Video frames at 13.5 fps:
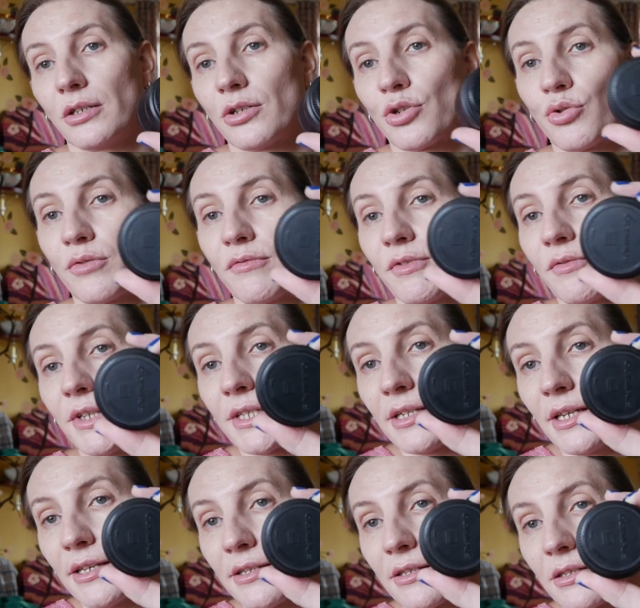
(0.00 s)
shoot with this
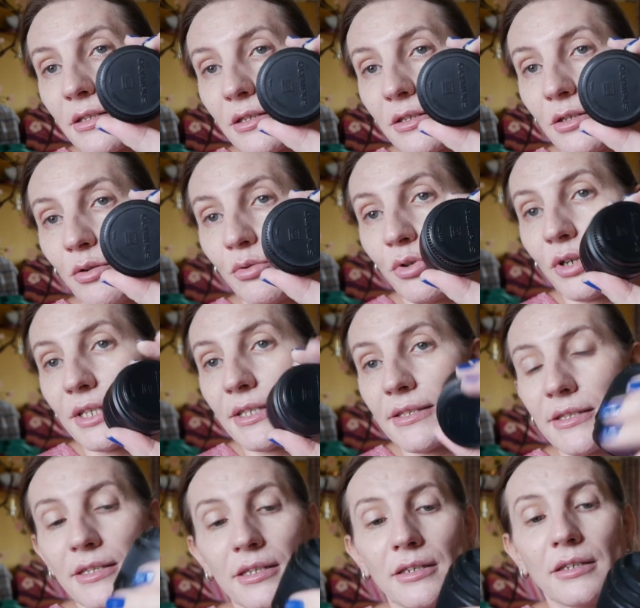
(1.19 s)
lens, so you can
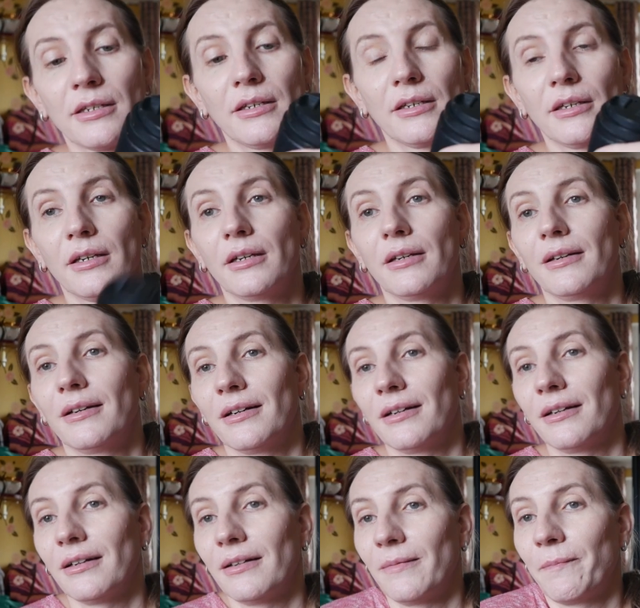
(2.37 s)
see
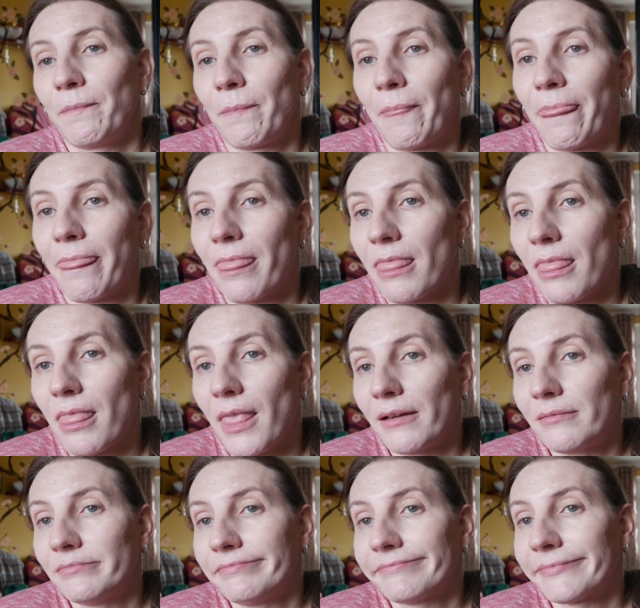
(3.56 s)

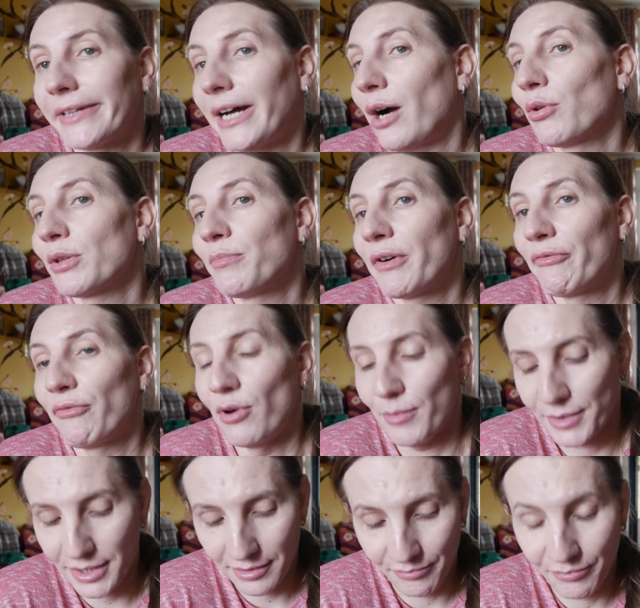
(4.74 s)
how it
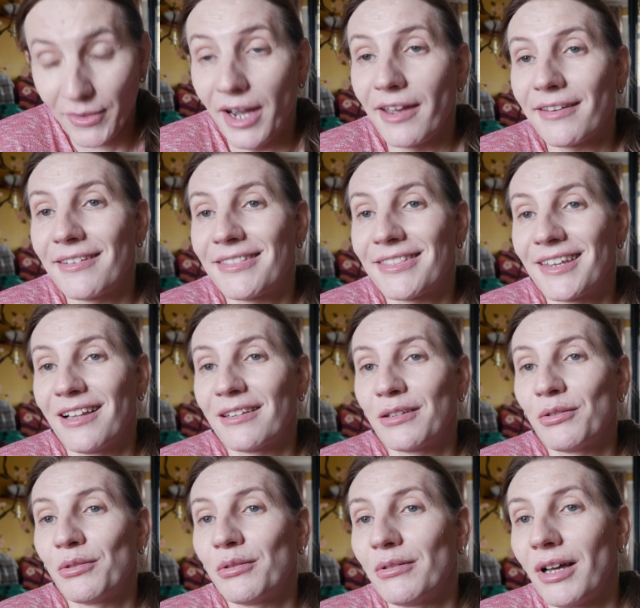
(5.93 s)
performs. I can tell
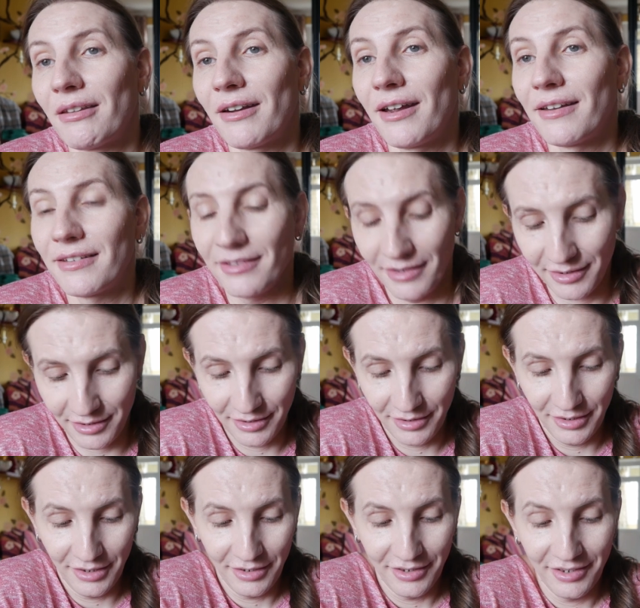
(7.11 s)
you already that
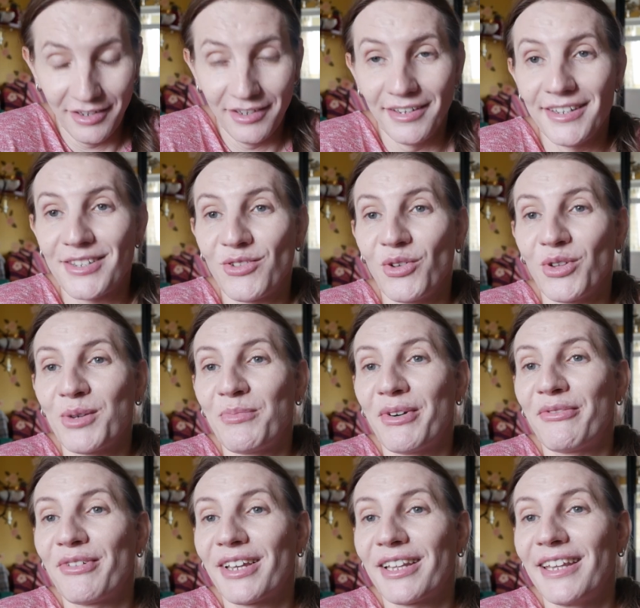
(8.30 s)
it's not a
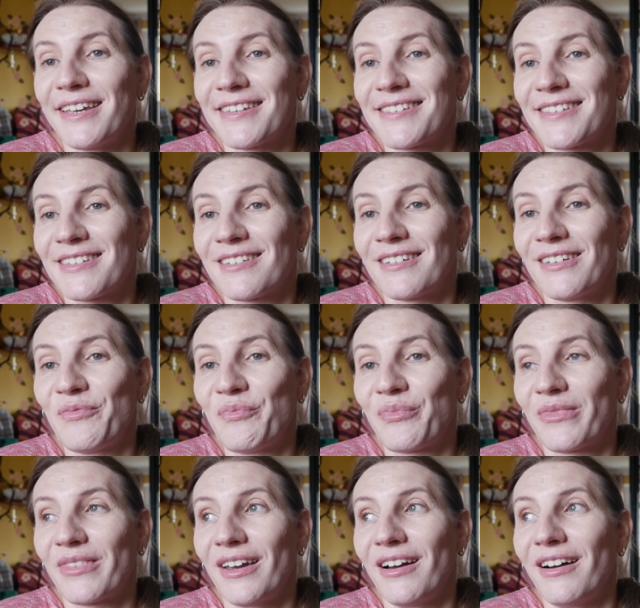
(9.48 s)
perfect lens,
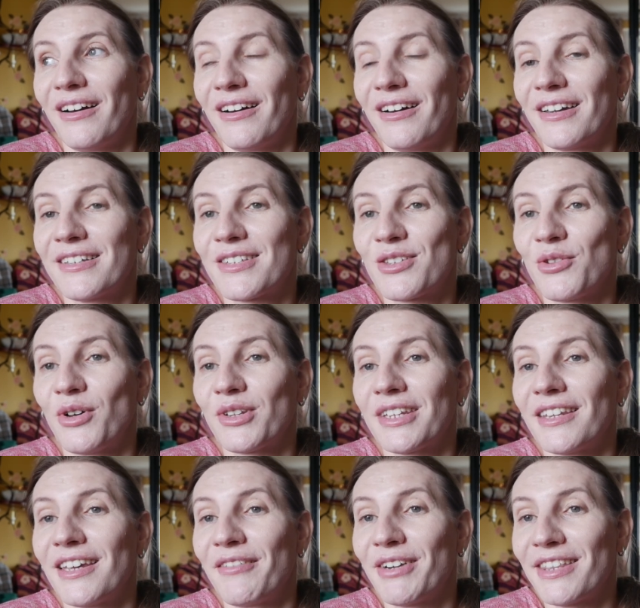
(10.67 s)
it's not
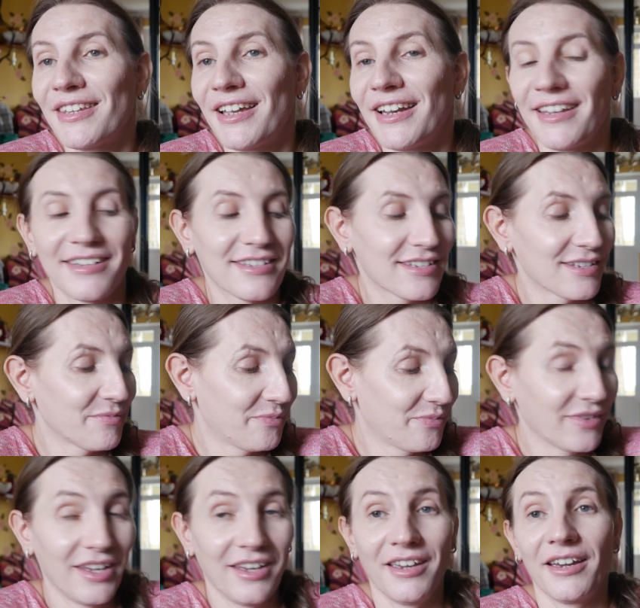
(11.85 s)
an everyday lens.
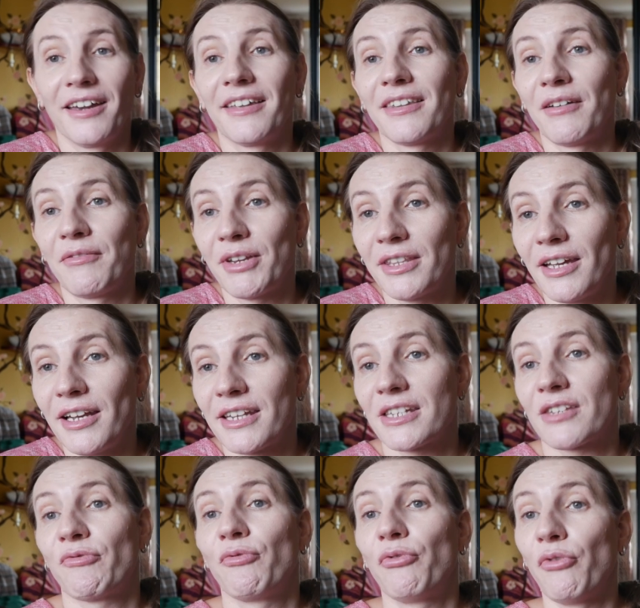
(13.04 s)
An everyday lens
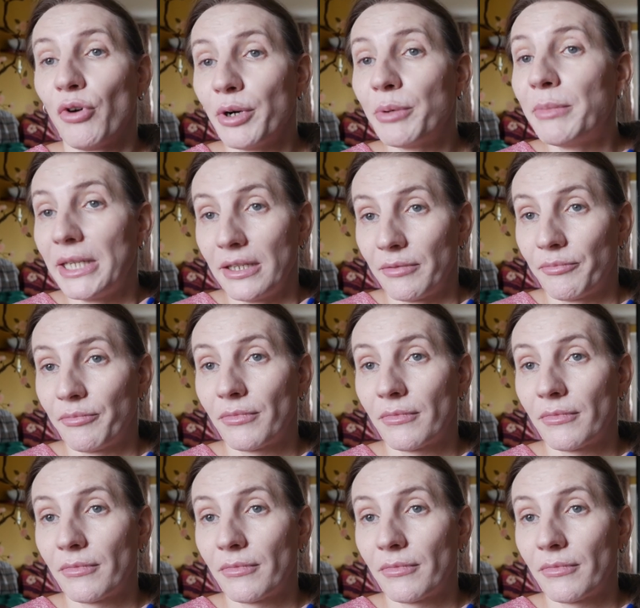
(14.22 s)
for me,